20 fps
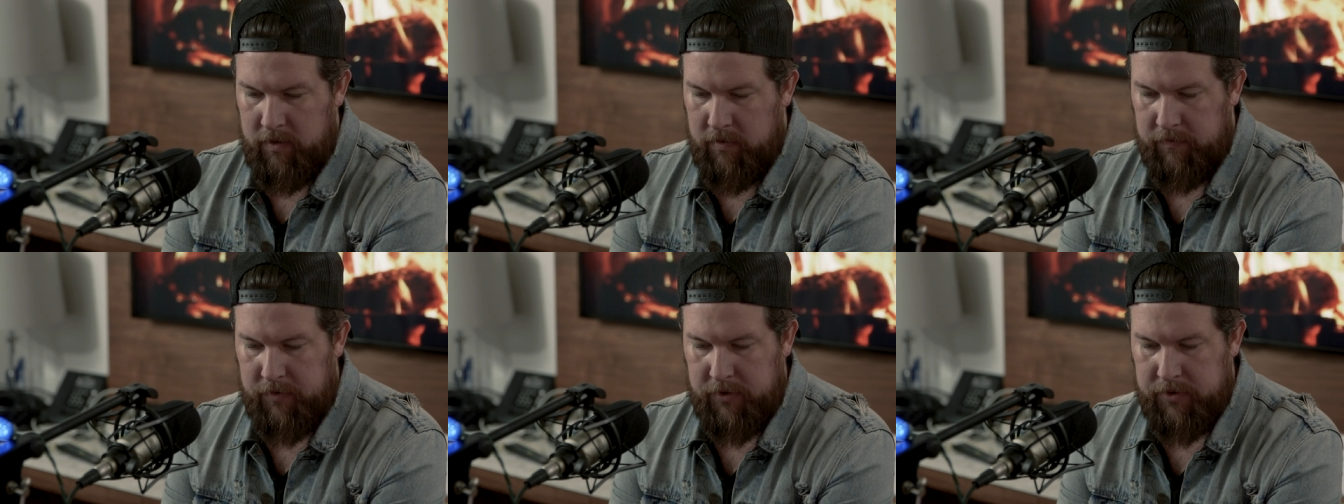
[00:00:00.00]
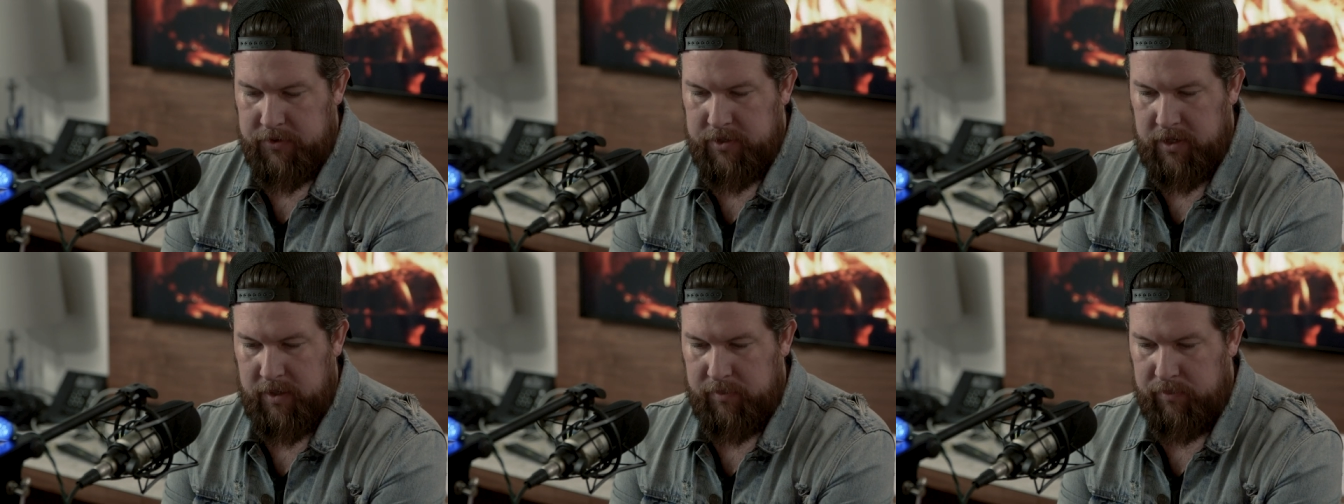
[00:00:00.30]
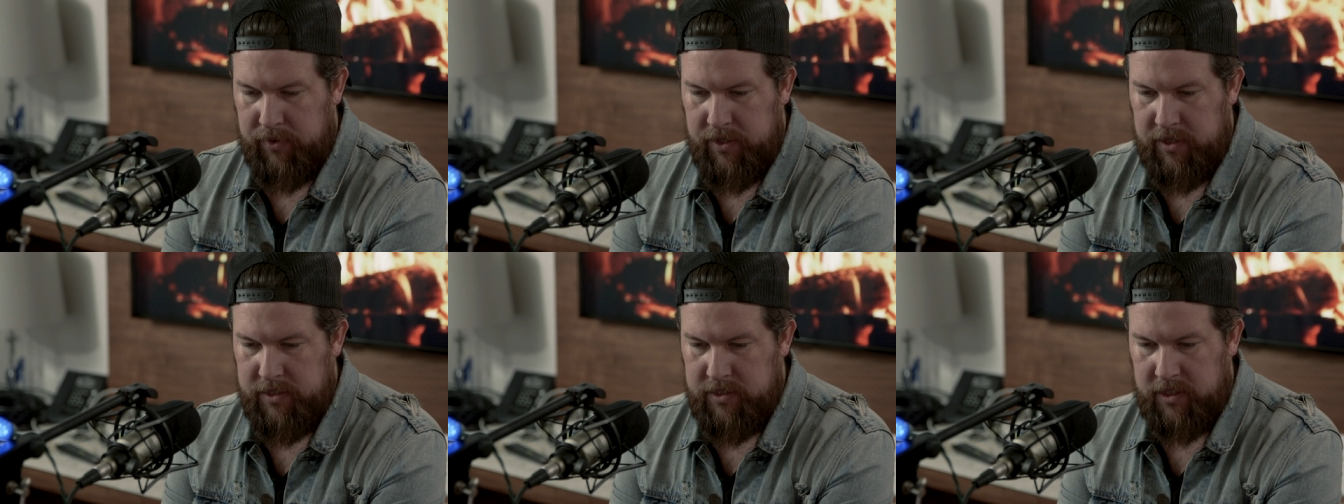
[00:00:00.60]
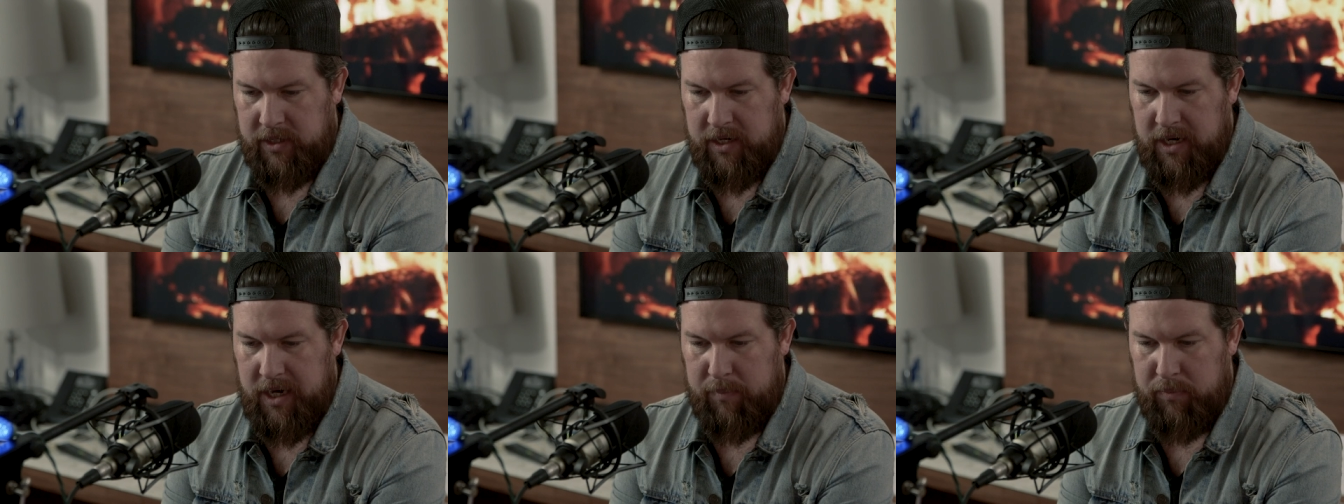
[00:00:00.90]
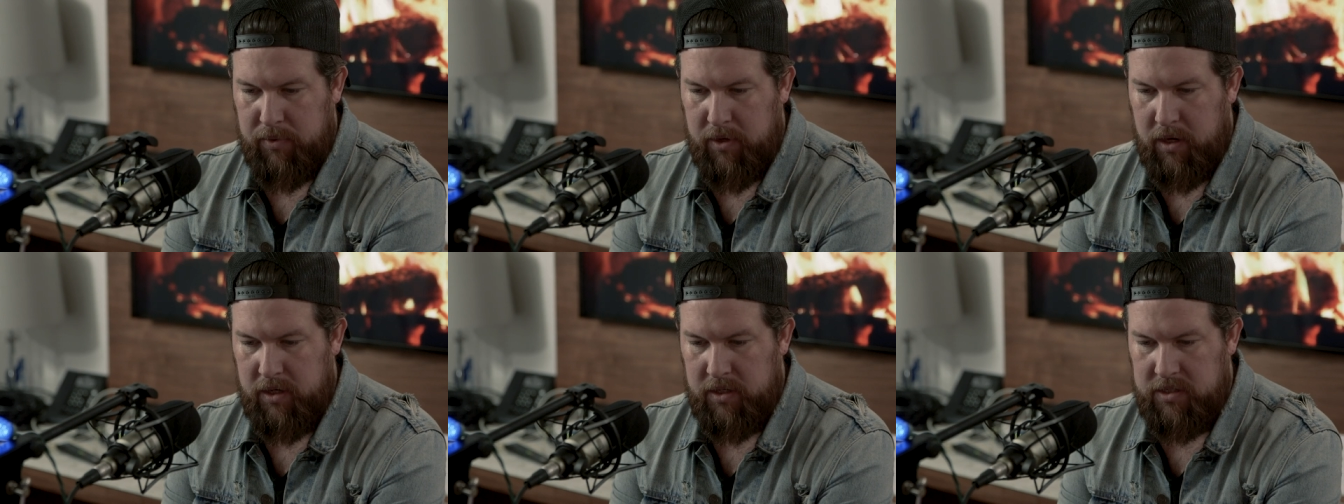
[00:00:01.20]
for some reason, God
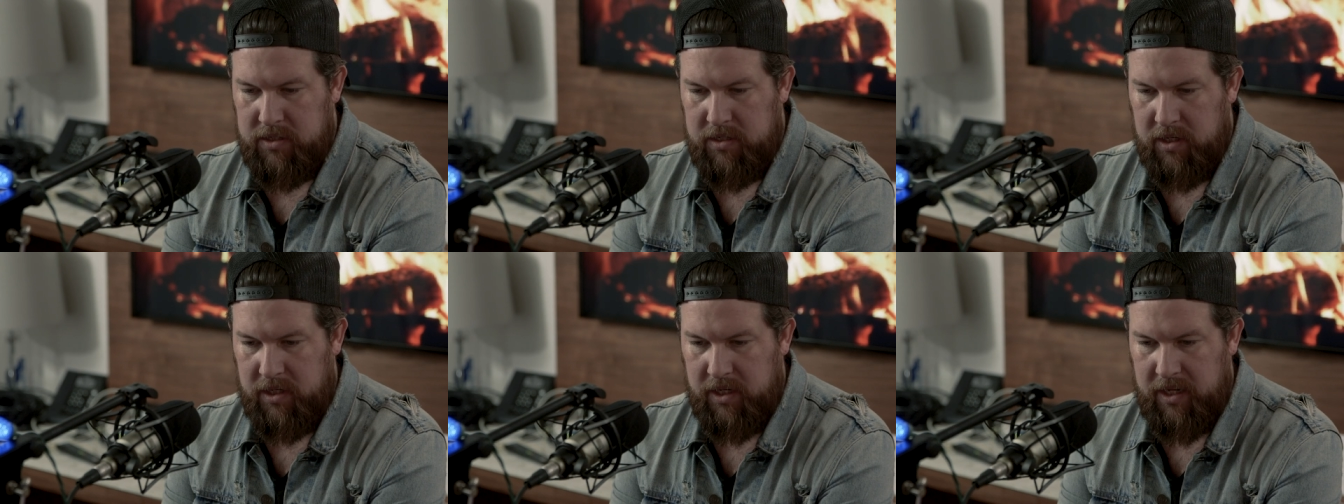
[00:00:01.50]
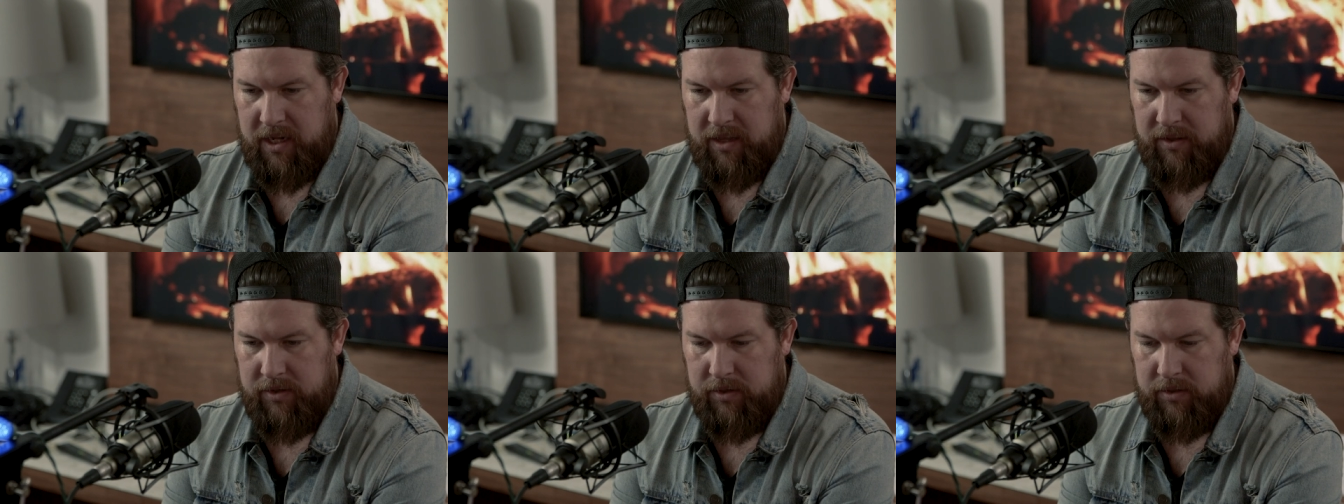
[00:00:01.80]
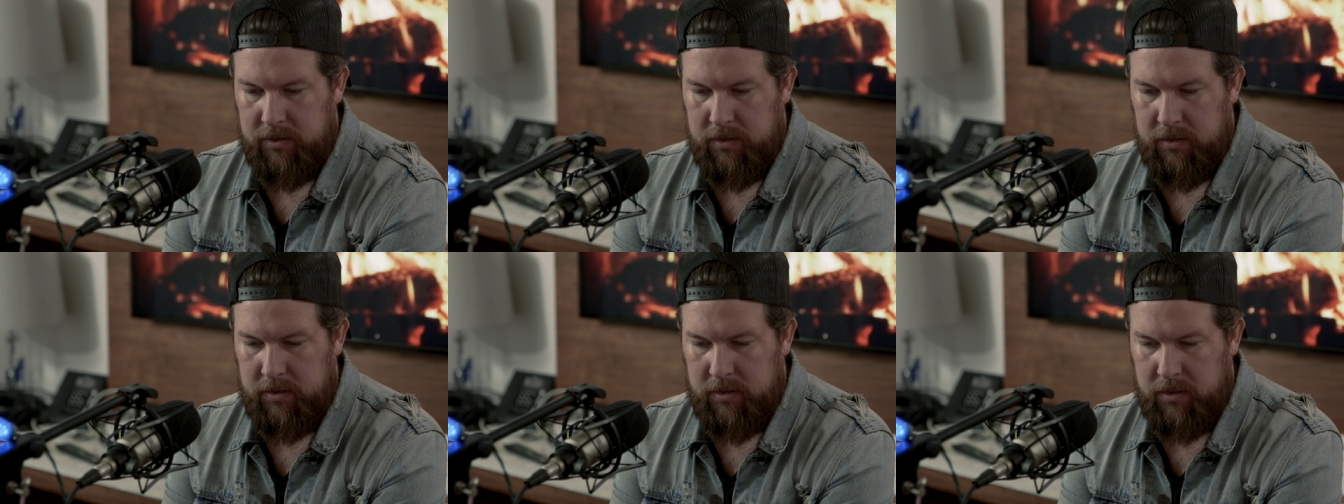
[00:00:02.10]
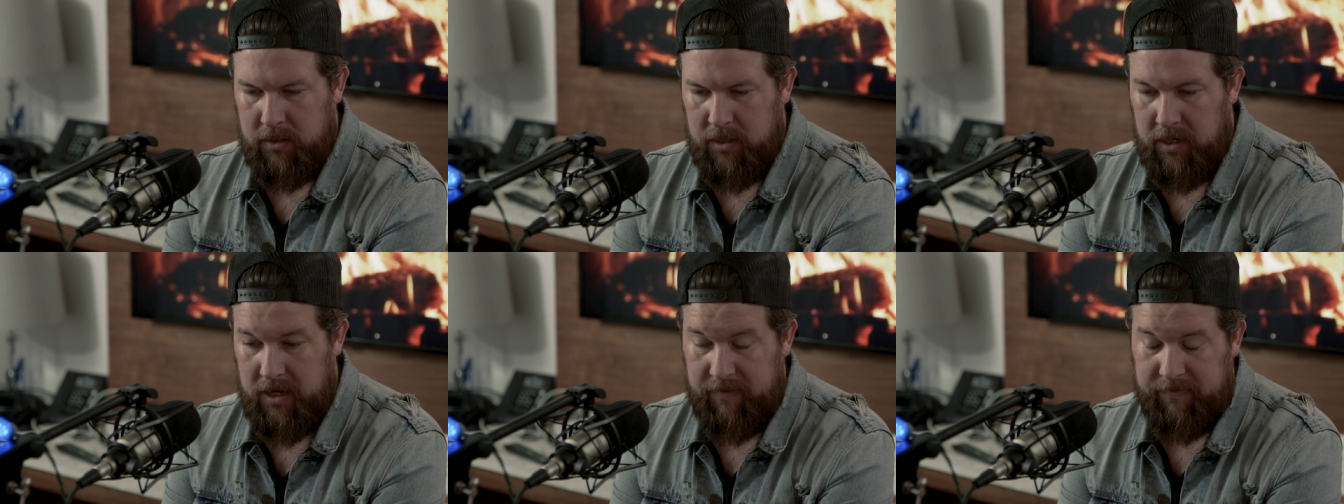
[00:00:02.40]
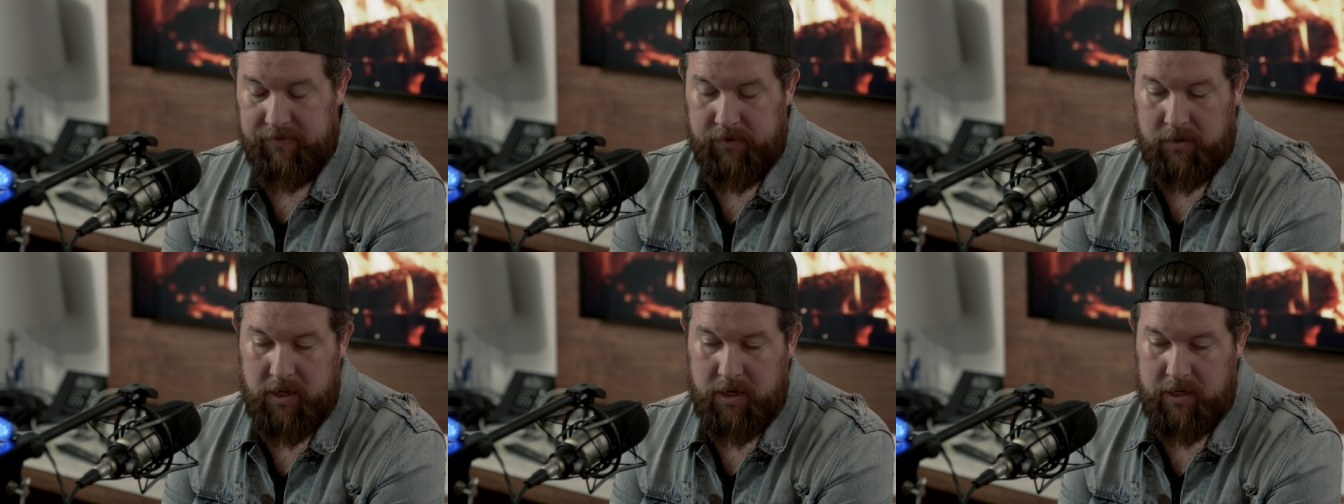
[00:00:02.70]
brought us together, uh, and I
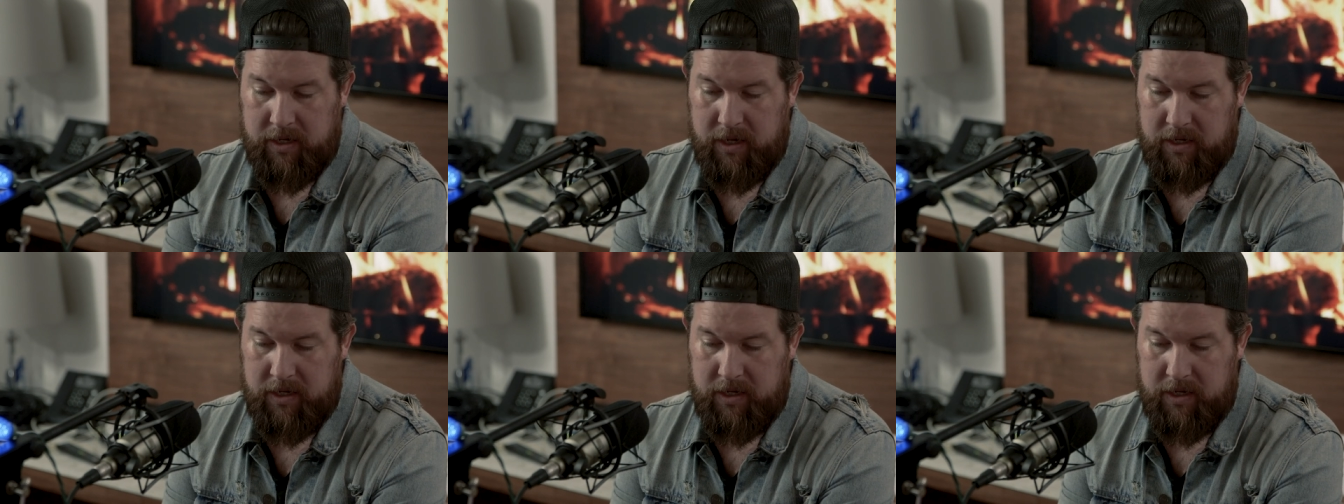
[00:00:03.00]
feel like